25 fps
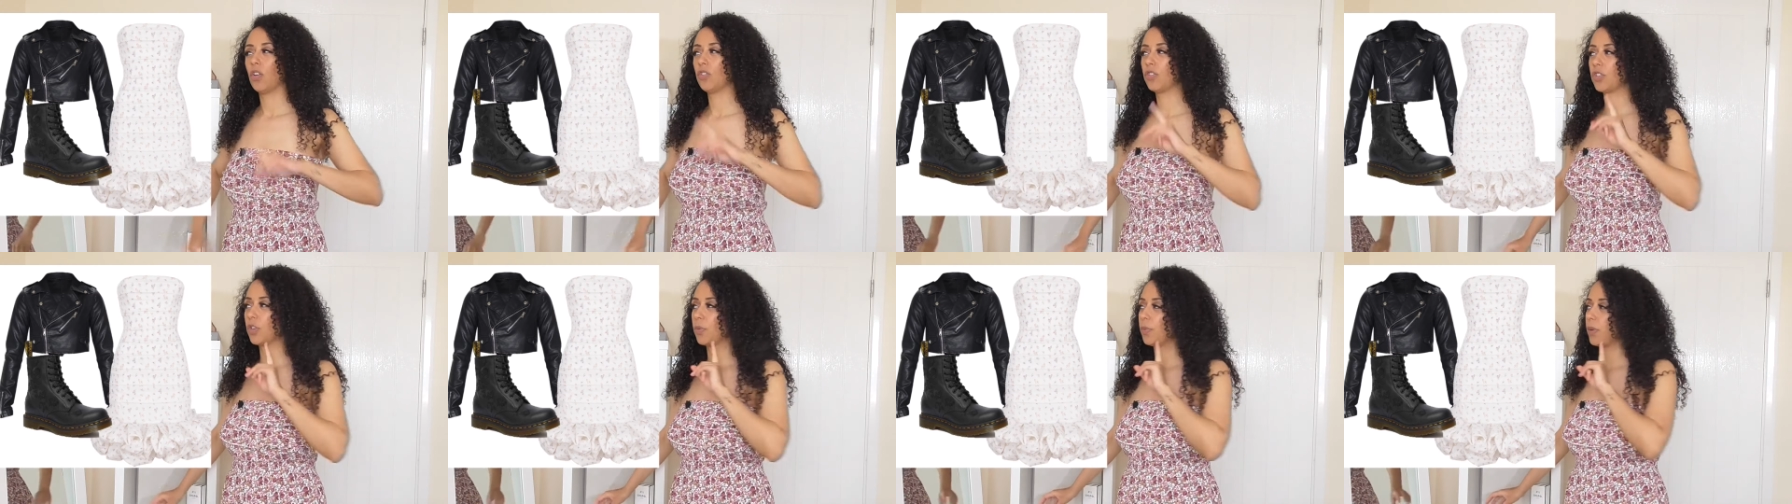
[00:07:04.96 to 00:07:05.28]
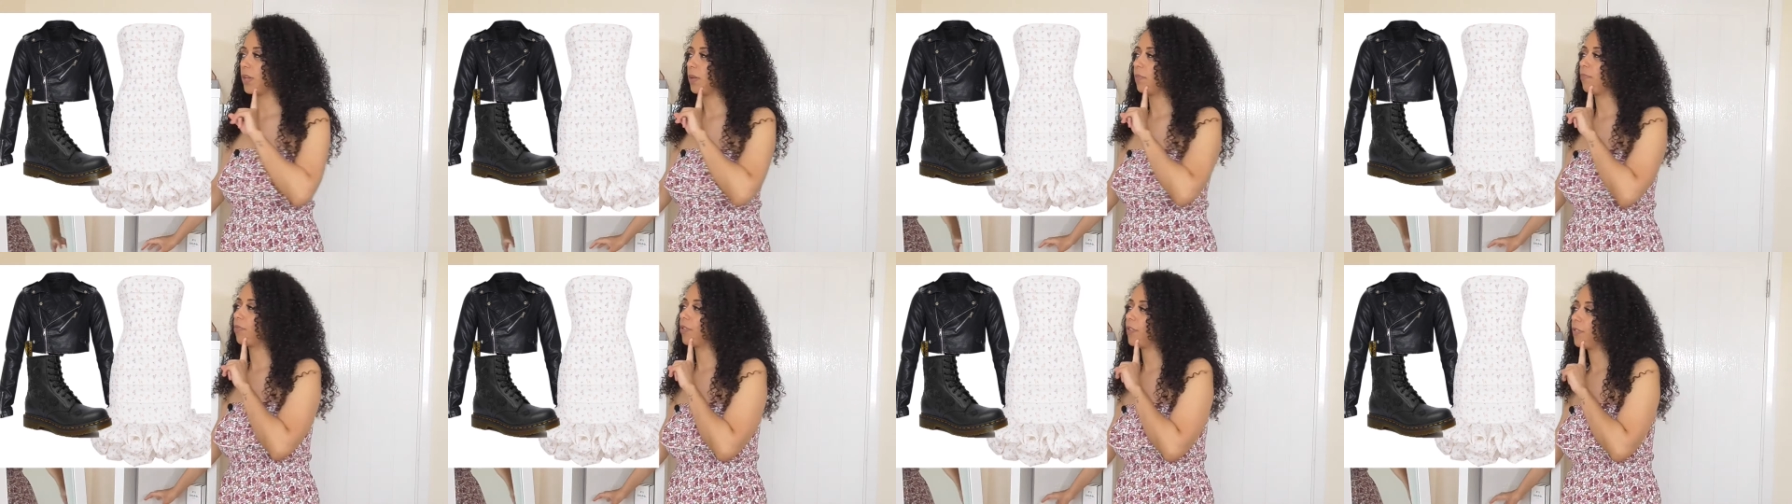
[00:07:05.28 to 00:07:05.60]
or do
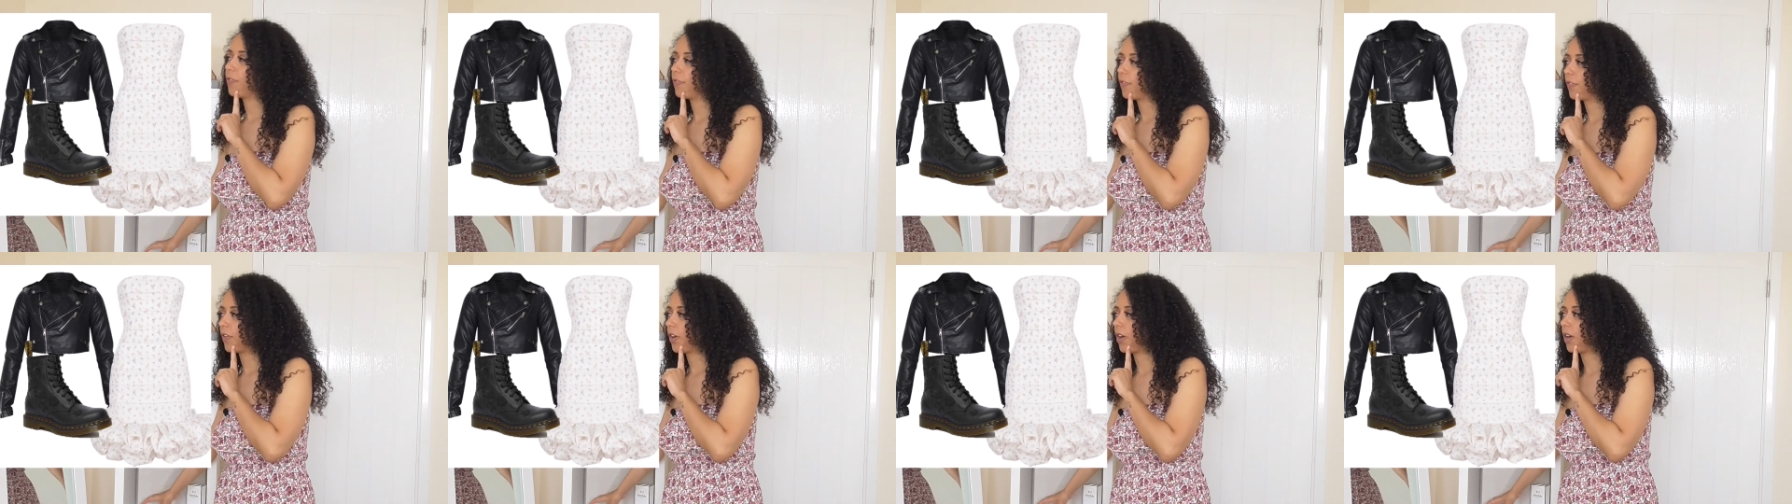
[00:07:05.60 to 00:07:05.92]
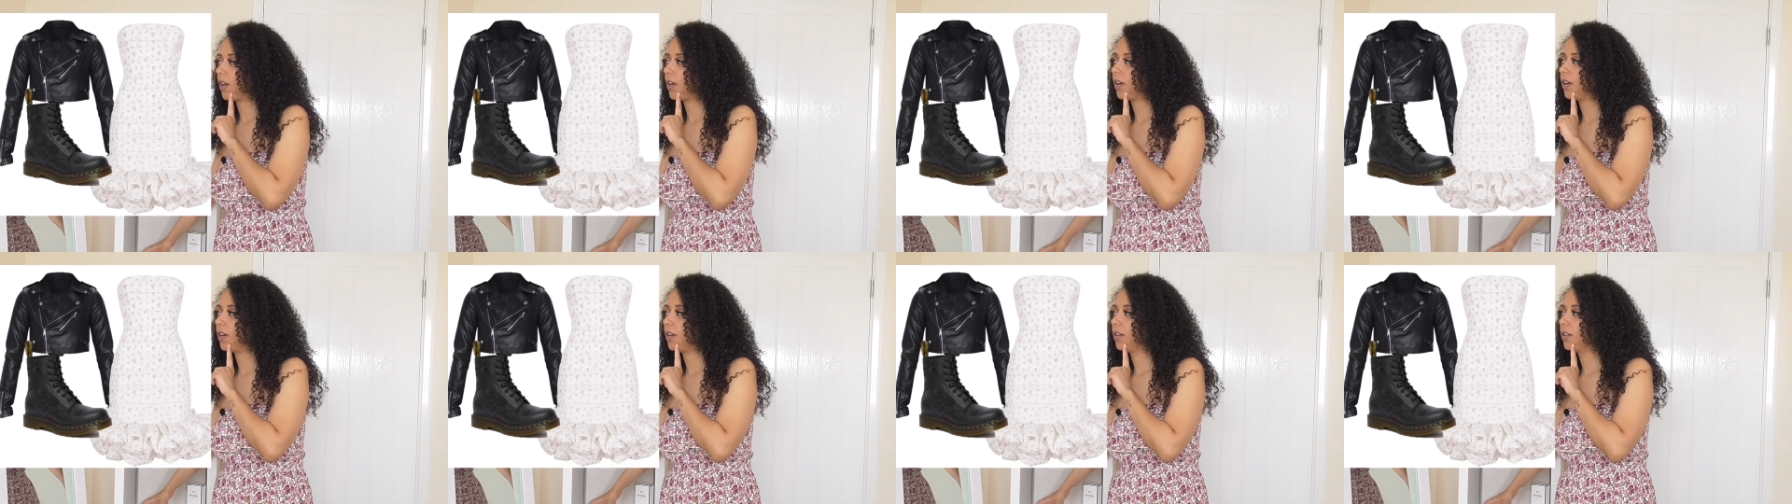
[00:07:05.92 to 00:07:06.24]
we
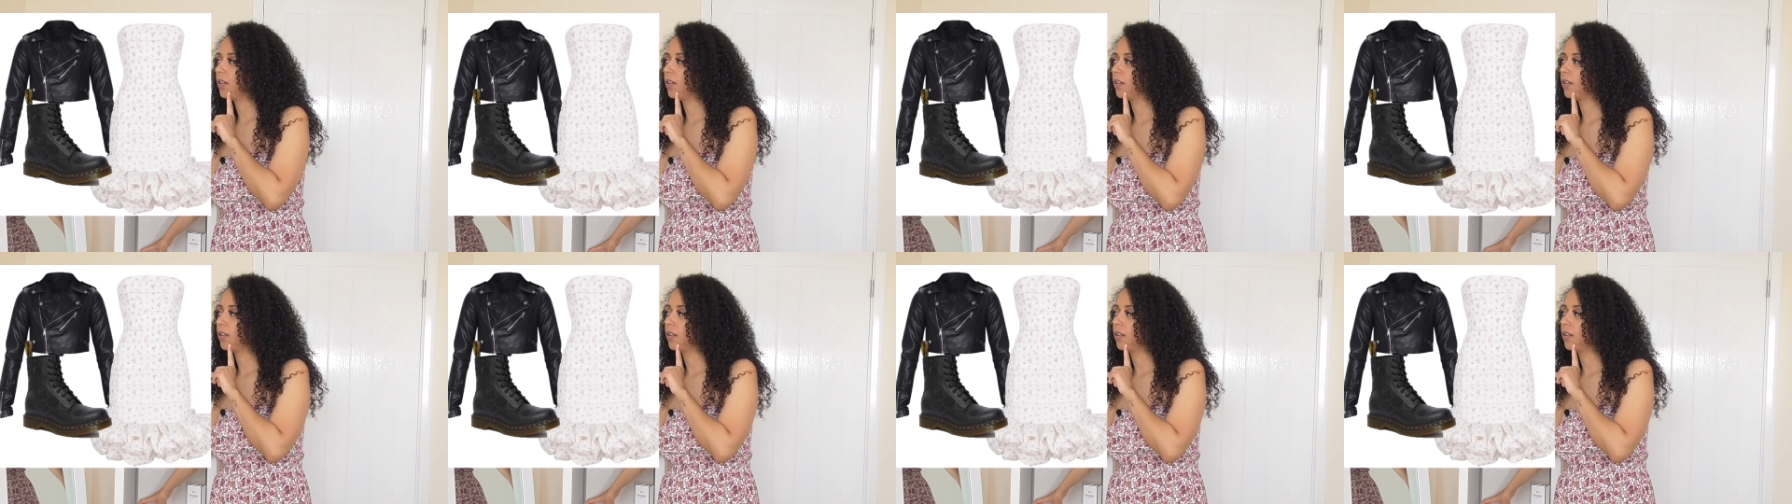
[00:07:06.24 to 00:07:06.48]
prefer